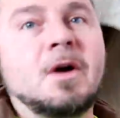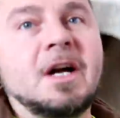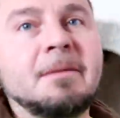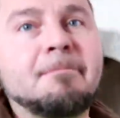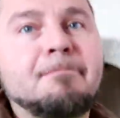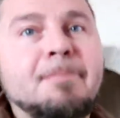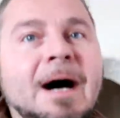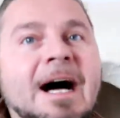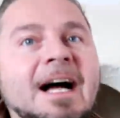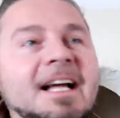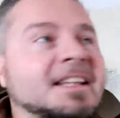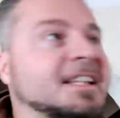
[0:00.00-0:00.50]
we're
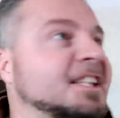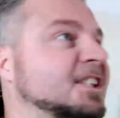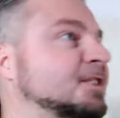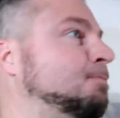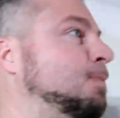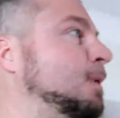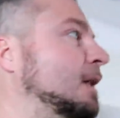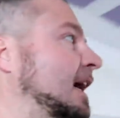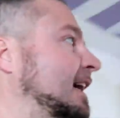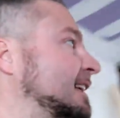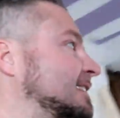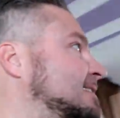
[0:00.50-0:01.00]
gonna button this
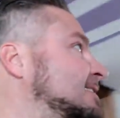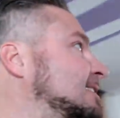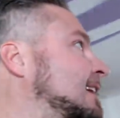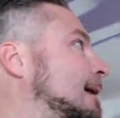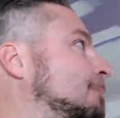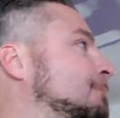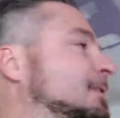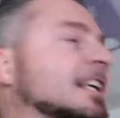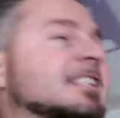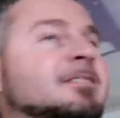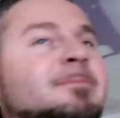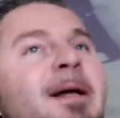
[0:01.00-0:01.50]
place
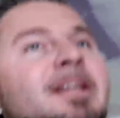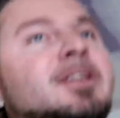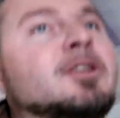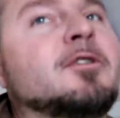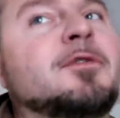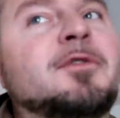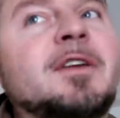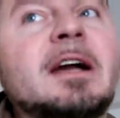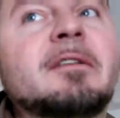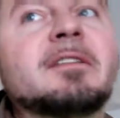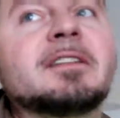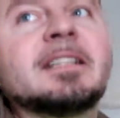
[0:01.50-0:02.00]
up. That's my new
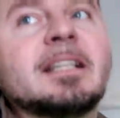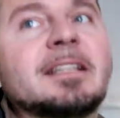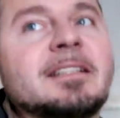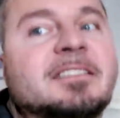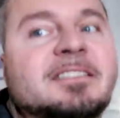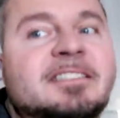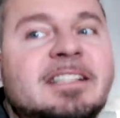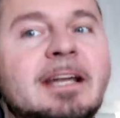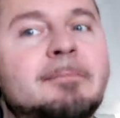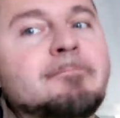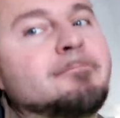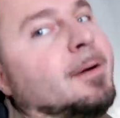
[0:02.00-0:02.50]
favorite thing
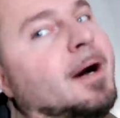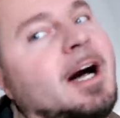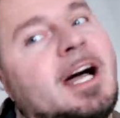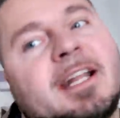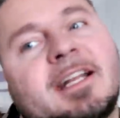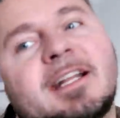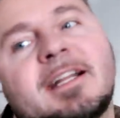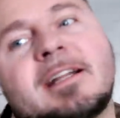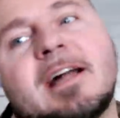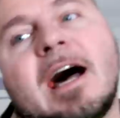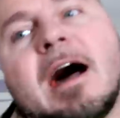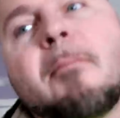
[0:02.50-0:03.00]
to say,
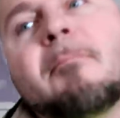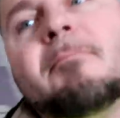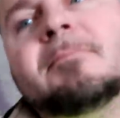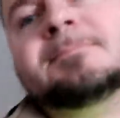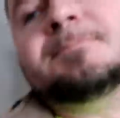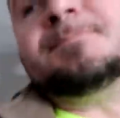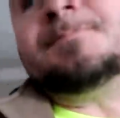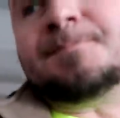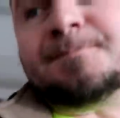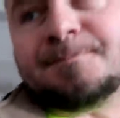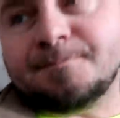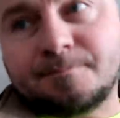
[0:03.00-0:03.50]
button it
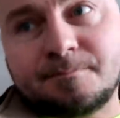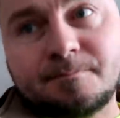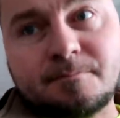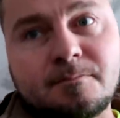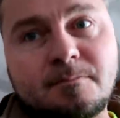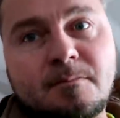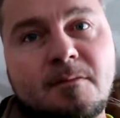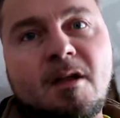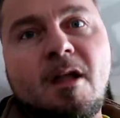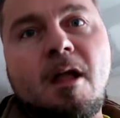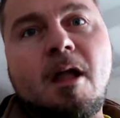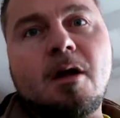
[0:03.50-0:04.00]
up.
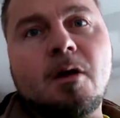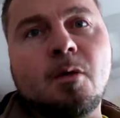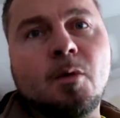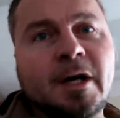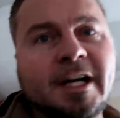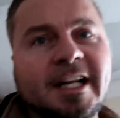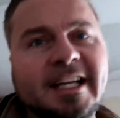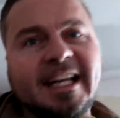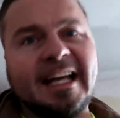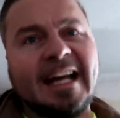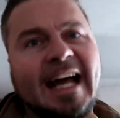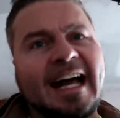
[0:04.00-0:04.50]
We're
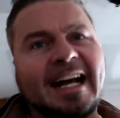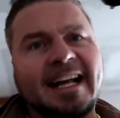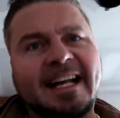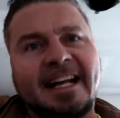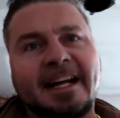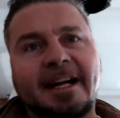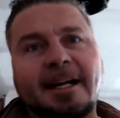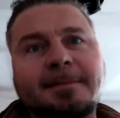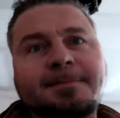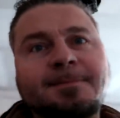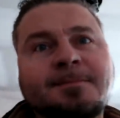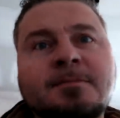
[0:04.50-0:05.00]
gonna get out of
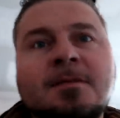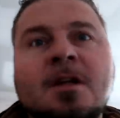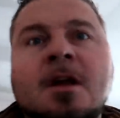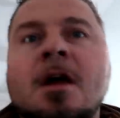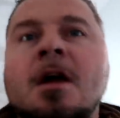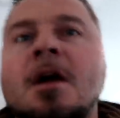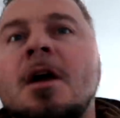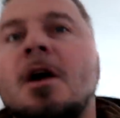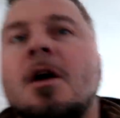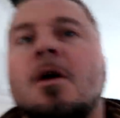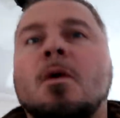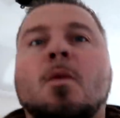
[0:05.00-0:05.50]
here.
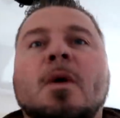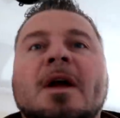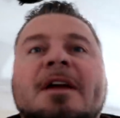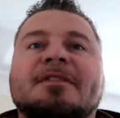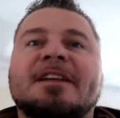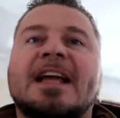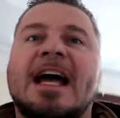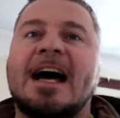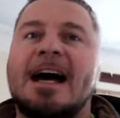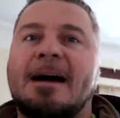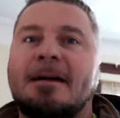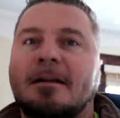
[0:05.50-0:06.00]

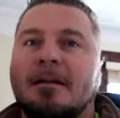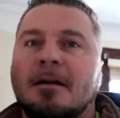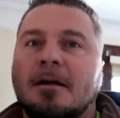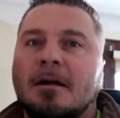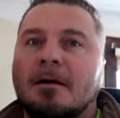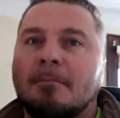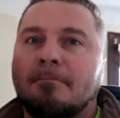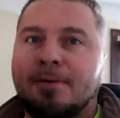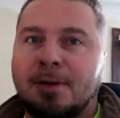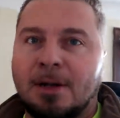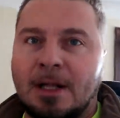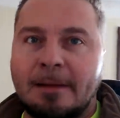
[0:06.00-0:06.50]
We've got
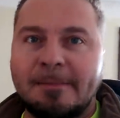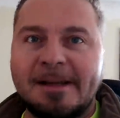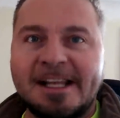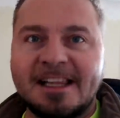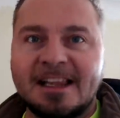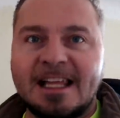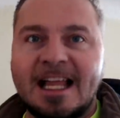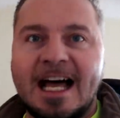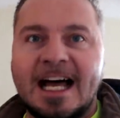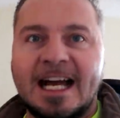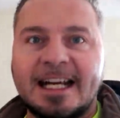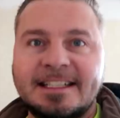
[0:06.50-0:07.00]
plumbing
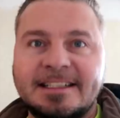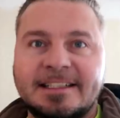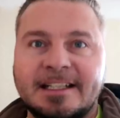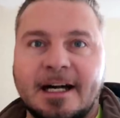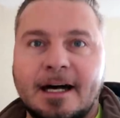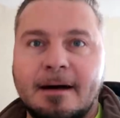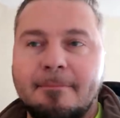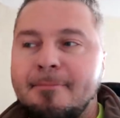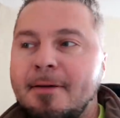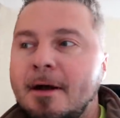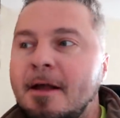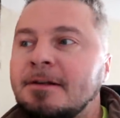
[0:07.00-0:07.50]
lined
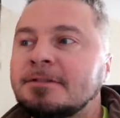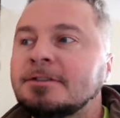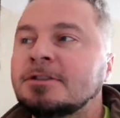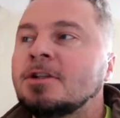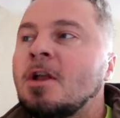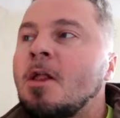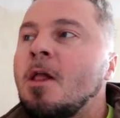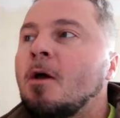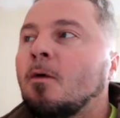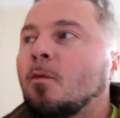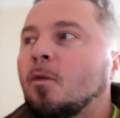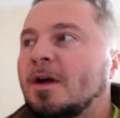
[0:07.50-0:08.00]
up.
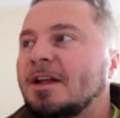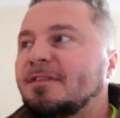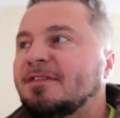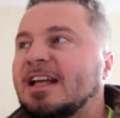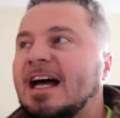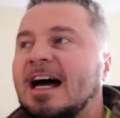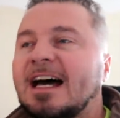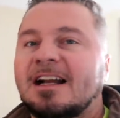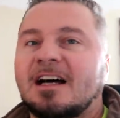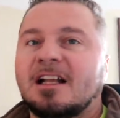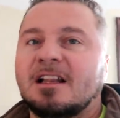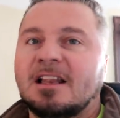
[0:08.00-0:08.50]
We've
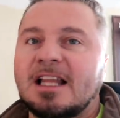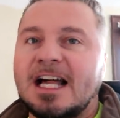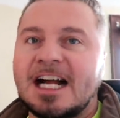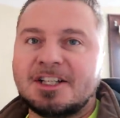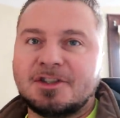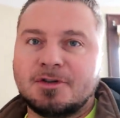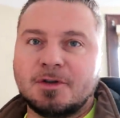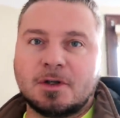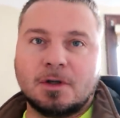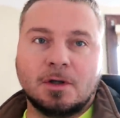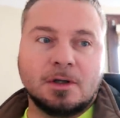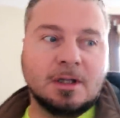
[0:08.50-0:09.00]
got
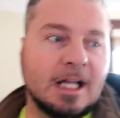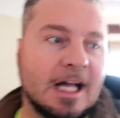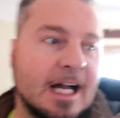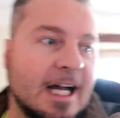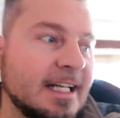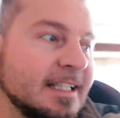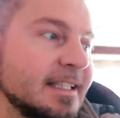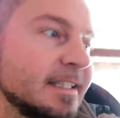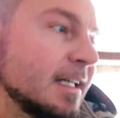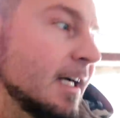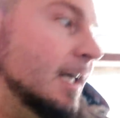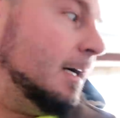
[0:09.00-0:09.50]
electrical
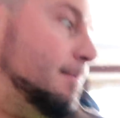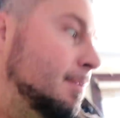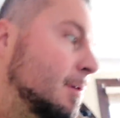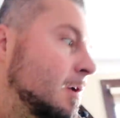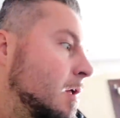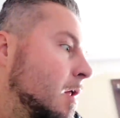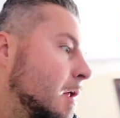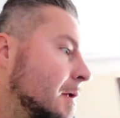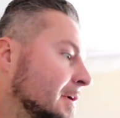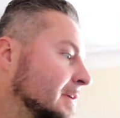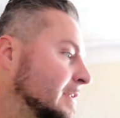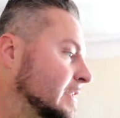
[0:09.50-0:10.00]
lined up.
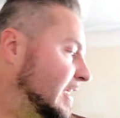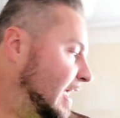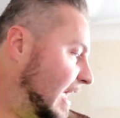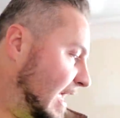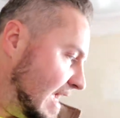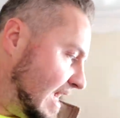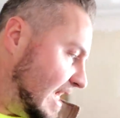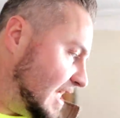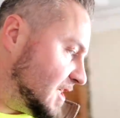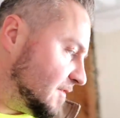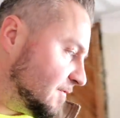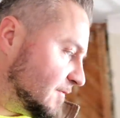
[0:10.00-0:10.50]

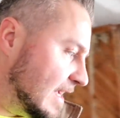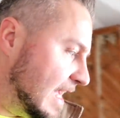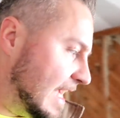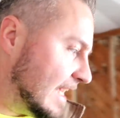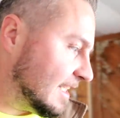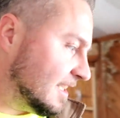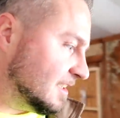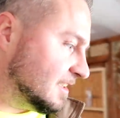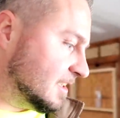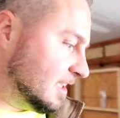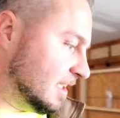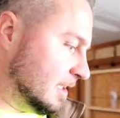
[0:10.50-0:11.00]

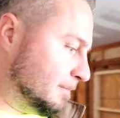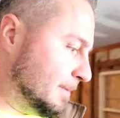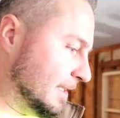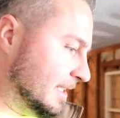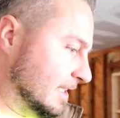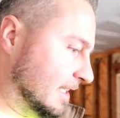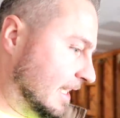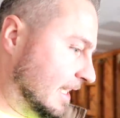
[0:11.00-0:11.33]
HVAC is gonna be